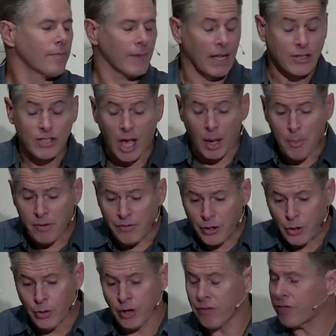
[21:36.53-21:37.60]
Some of
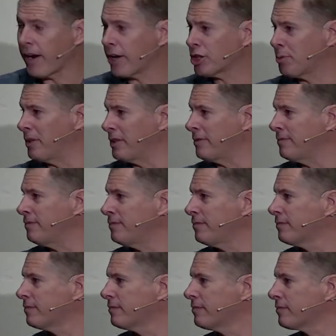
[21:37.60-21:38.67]
you are freshmen,
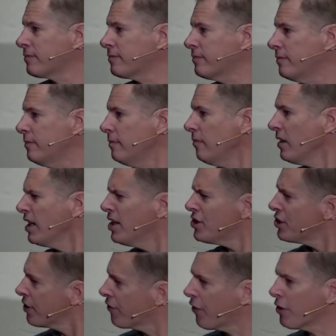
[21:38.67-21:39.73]
and this is
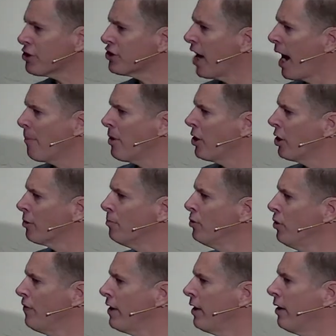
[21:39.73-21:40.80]
your first time that you're
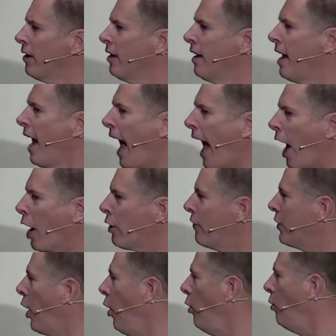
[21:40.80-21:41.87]
moving out of
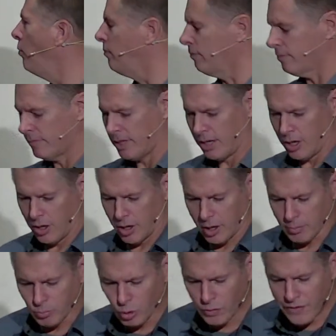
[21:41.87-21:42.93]
your home,
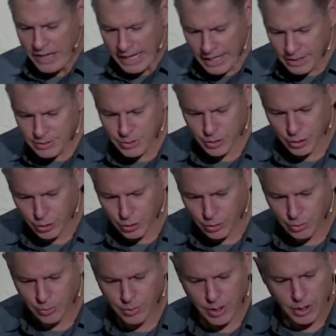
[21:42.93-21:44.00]
moving
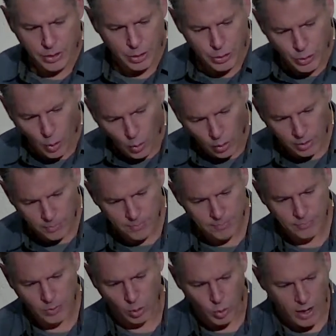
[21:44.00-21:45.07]
into the dorm
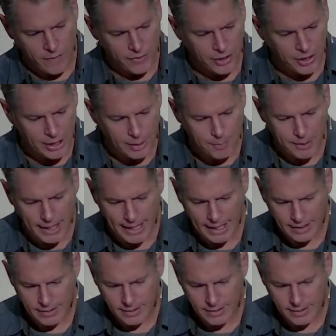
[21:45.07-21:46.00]
or wherever you're going to be.